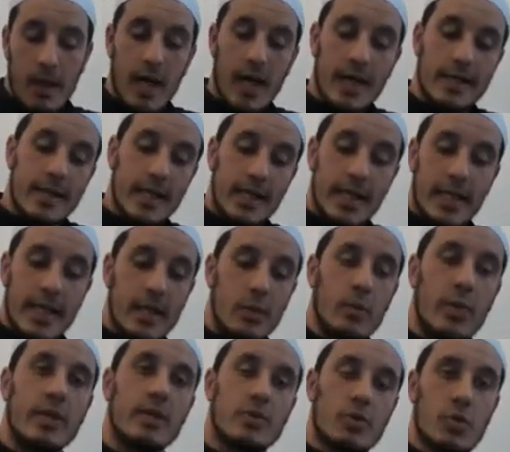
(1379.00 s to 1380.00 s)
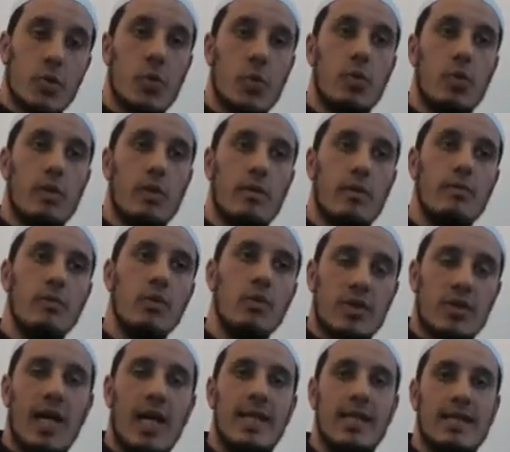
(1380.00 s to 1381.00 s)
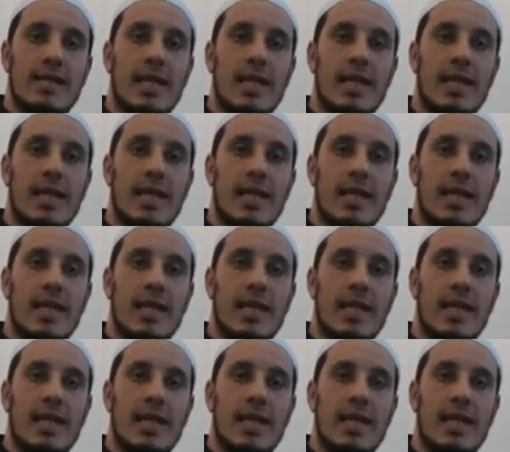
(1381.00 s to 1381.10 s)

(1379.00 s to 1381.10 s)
and then he went to Musa